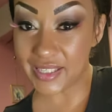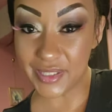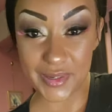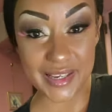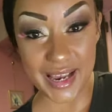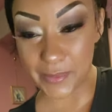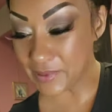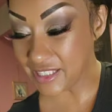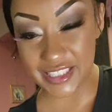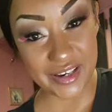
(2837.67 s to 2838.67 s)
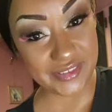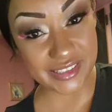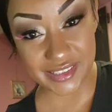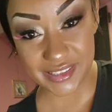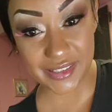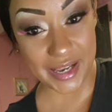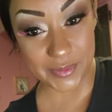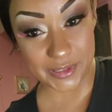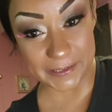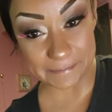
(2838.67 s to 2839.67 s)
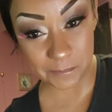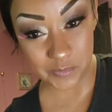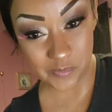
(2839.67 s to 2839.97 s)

You ain't got to be a chef to cook like one.